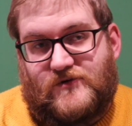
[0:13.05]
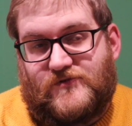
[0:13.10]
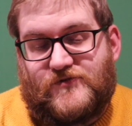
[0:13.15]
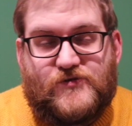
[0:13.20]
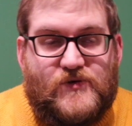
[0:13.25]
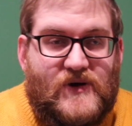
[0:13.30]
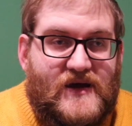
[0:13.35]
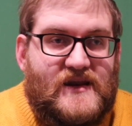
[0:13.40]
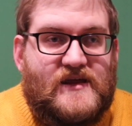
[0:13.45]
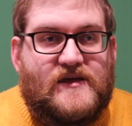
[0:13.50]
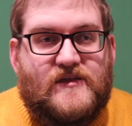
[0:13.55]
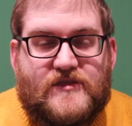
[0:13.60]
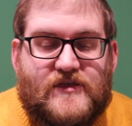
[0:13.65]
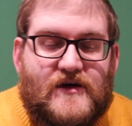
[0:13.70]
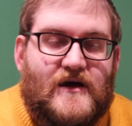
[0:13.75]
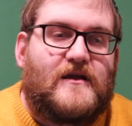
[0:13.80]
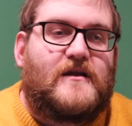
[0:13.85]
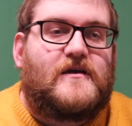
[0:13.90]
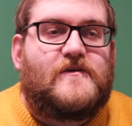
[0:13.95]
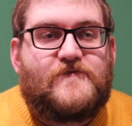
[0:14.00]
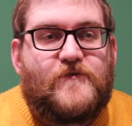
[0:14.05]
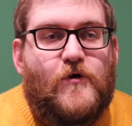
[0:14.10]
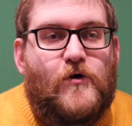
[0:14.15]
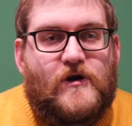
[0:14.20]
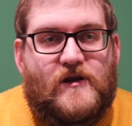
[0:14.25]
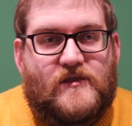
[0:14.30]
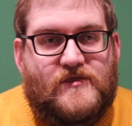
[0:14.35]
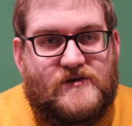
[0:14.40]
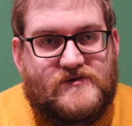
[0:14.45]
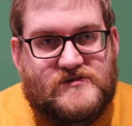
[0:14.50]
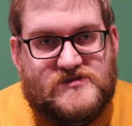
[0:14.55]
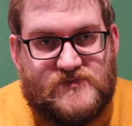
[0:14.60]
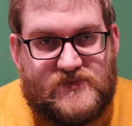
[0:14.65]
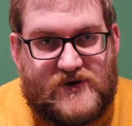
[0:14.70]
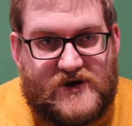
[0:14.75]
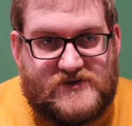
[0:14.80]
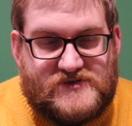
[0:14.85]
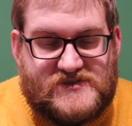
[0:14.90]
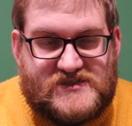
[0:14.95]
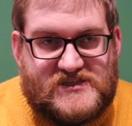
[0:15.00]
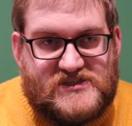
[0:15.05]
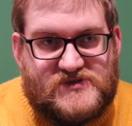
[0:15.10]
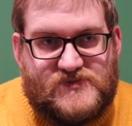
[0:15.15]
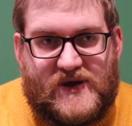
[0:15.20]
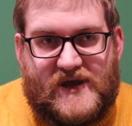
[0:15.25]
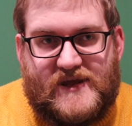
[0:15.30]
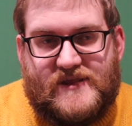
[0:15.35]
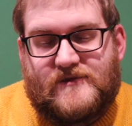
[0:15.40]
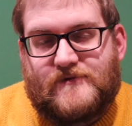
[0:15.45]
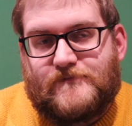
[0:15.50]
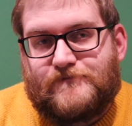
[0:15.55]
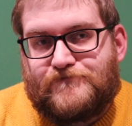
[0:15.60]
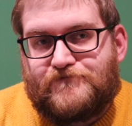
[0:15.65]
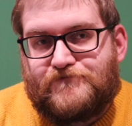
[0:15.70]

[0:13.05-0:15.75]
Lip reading: 20, 30, 40,000 pounds to spend.